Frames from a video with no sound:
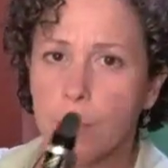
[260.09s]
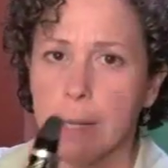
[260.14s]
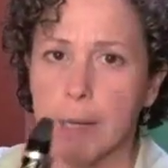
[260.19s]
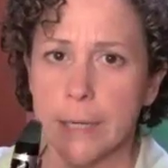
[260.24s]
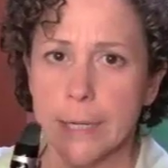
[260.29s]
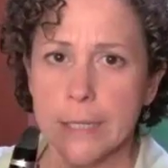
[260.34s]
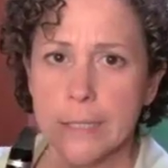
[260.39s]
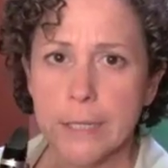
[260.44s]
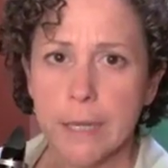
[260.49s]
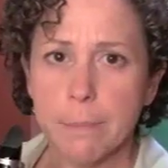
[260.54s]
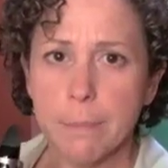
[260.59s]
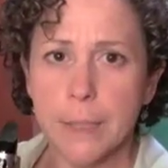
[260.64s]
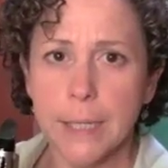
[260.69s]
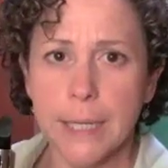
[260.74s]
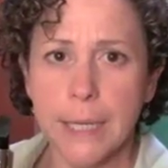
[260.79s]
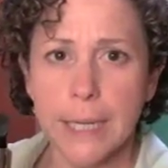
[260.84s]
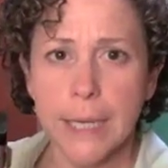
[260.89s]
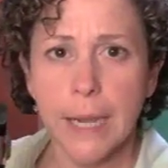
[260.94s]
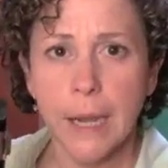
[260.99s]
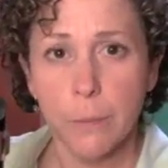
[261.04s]
And as I
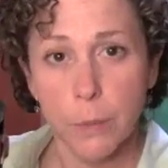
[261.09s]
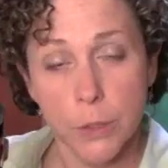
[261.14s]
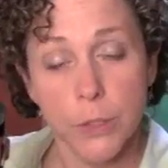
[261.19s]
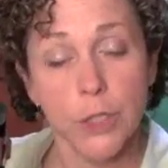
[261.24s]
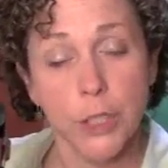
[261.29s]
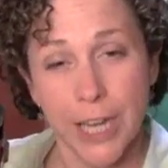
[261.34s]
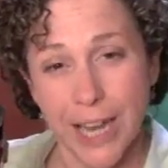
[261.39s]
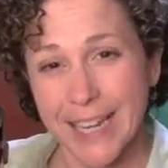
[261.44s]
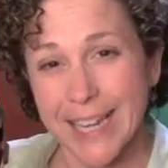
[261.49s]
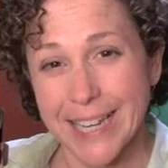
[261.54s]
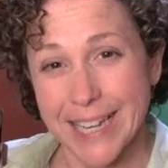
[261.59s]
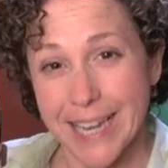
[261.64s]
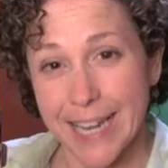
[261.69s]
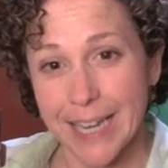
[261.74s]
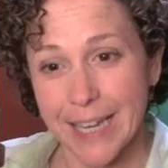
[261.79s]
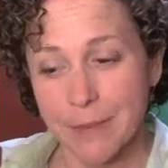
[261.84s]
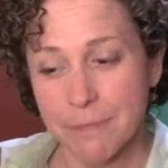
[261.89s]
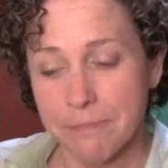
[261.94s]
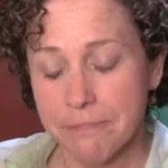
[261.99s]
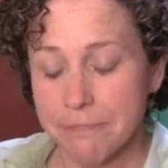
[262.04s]
play, I will check
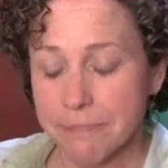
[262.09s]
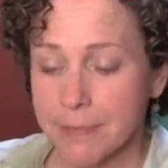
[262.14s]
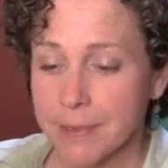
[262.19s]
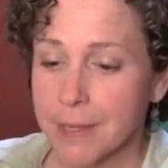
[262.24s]
again.